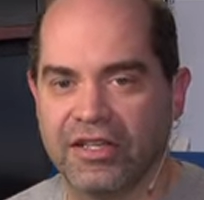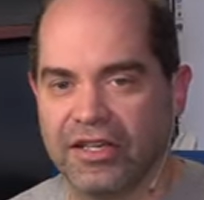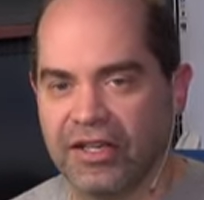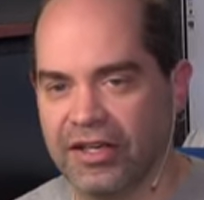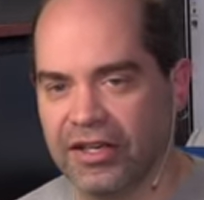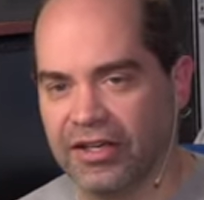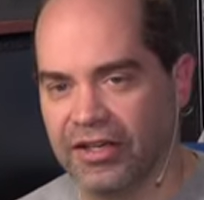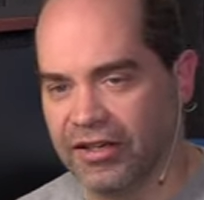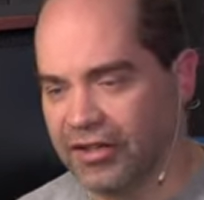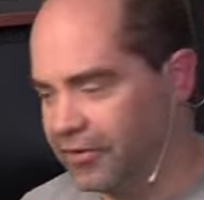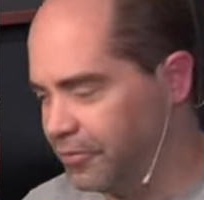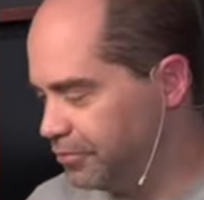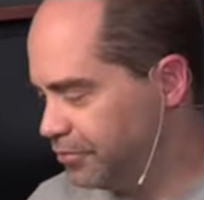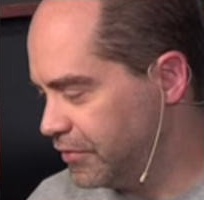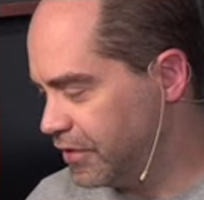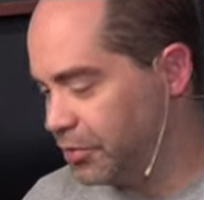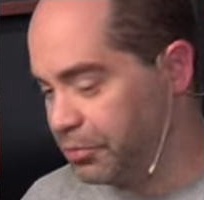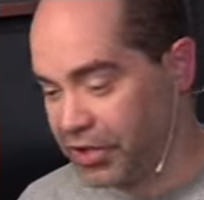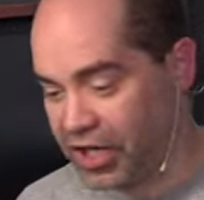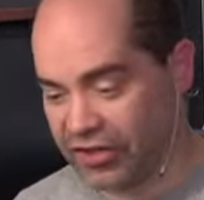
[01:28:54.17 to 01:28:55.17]
Uh,
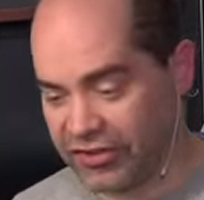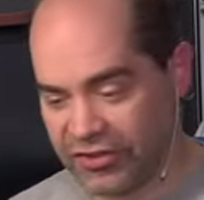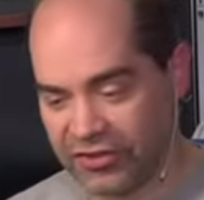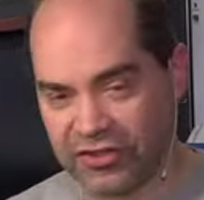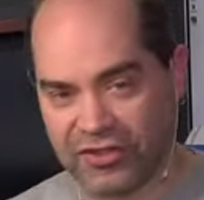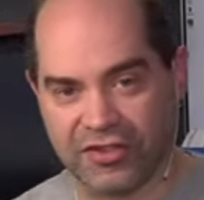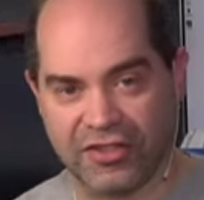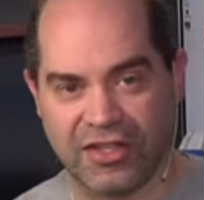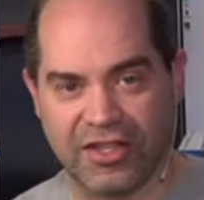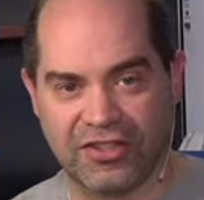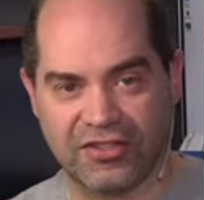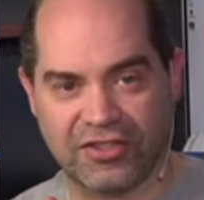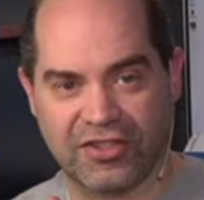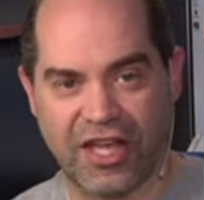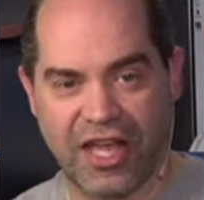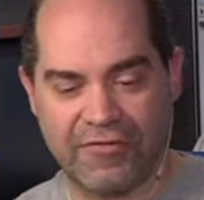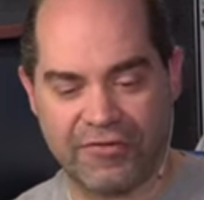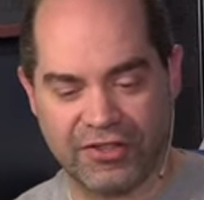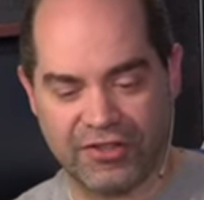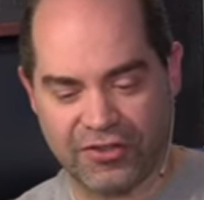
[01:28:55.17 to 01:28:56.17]
because it's, it's
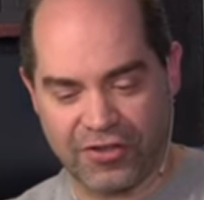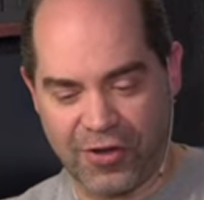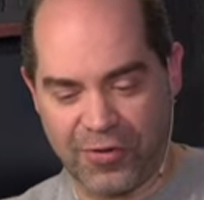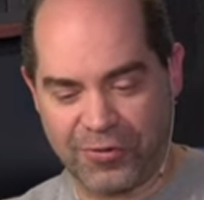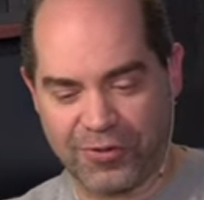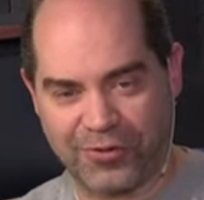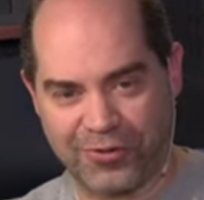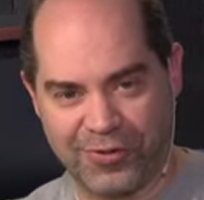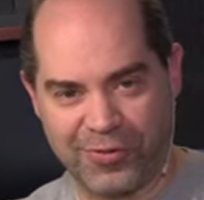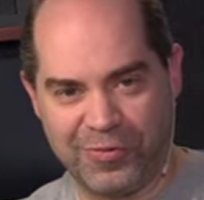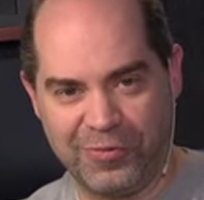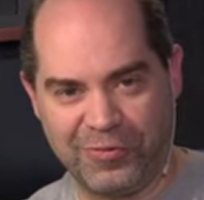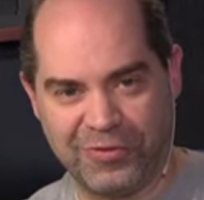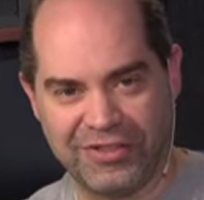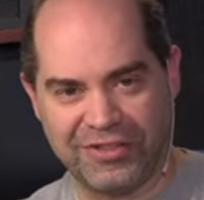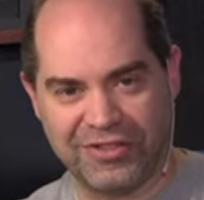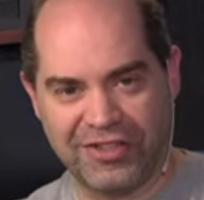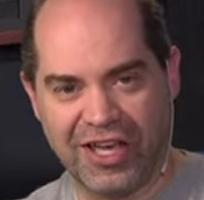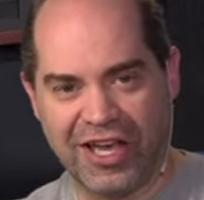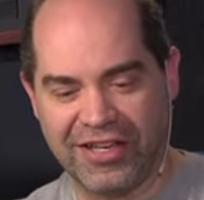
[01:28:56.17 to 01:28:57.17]
having to go through
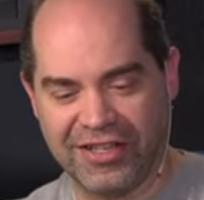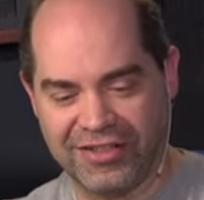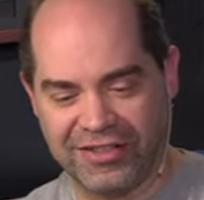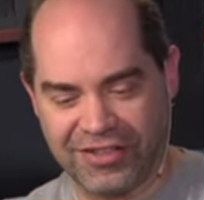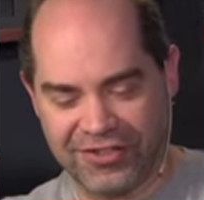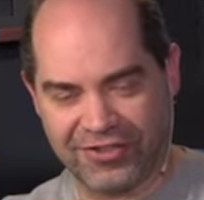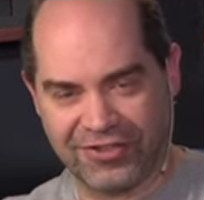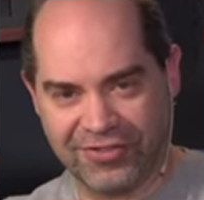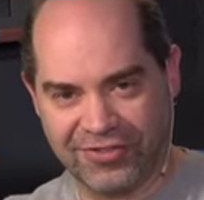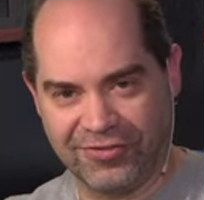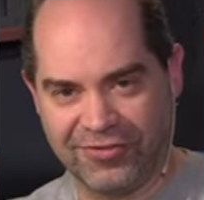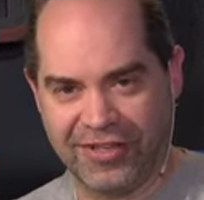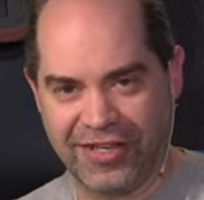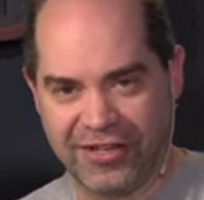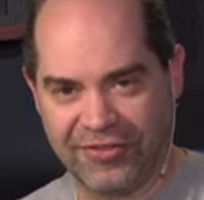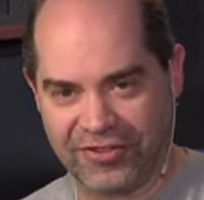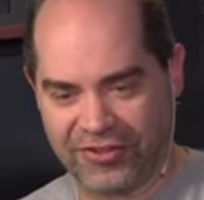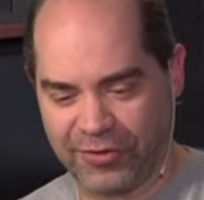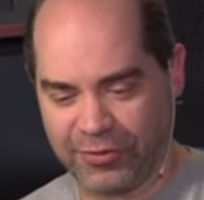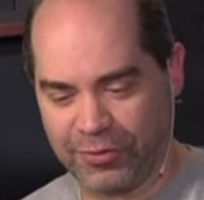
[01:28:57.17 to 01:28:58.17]
yet additional
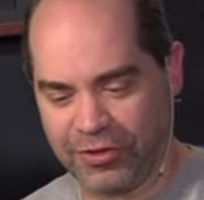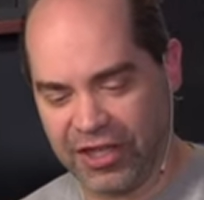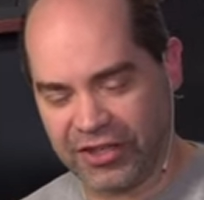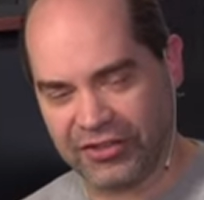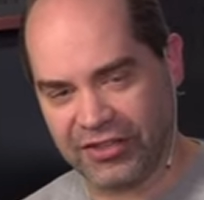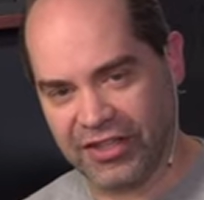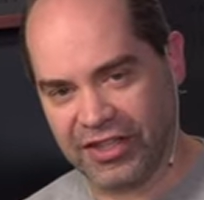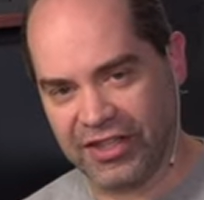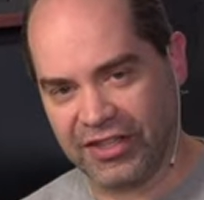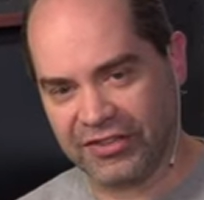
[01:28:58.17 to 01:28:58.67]
layers of complexity.